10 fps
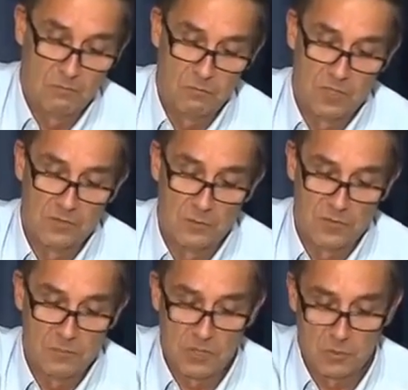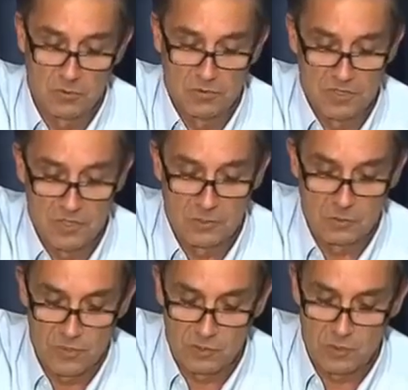rather typical
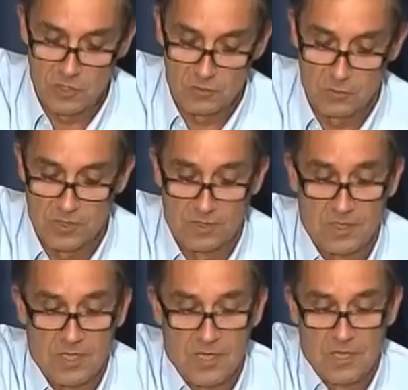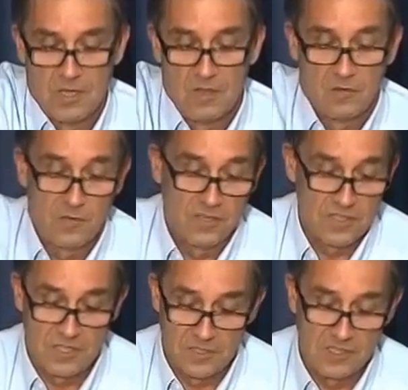historical situation where things
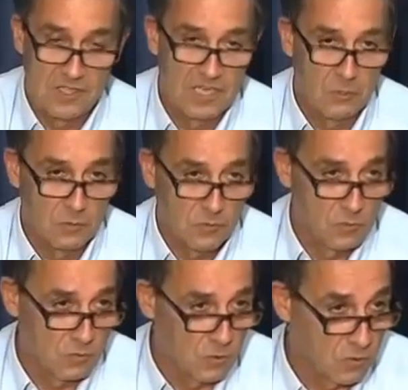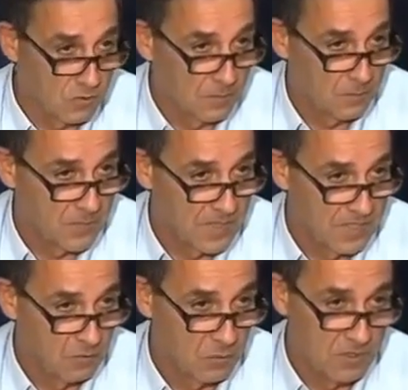are getting out of control,
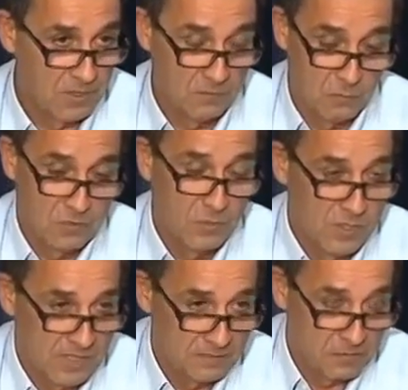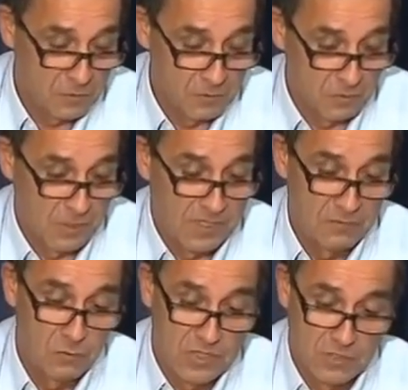and we have
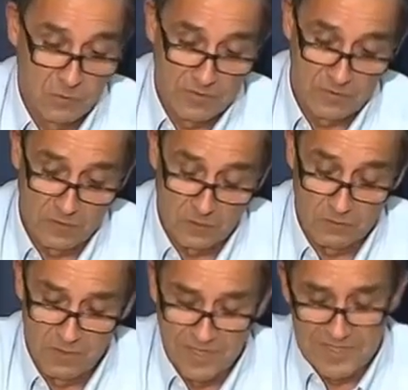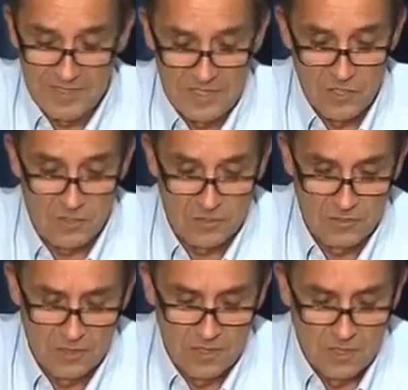to deal with. It's not
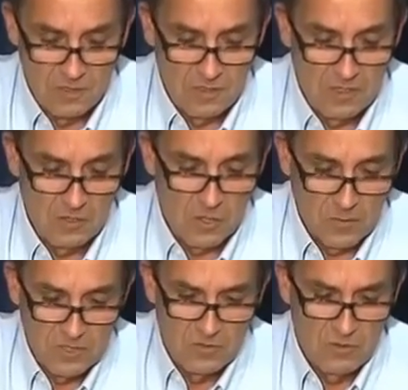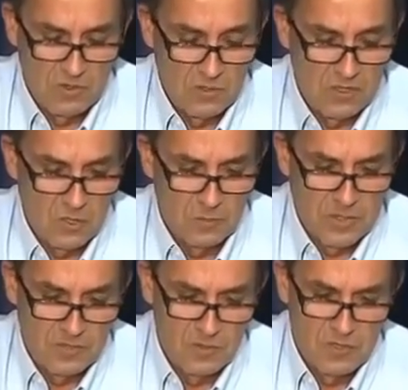
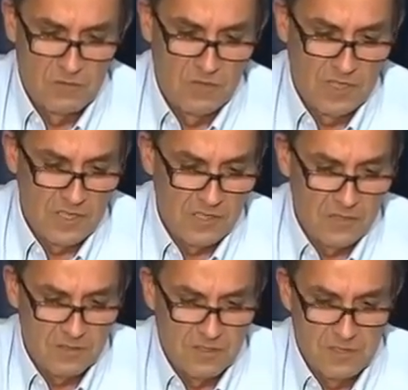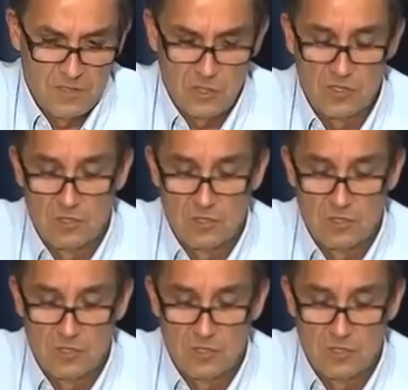incompetence of the elite. It's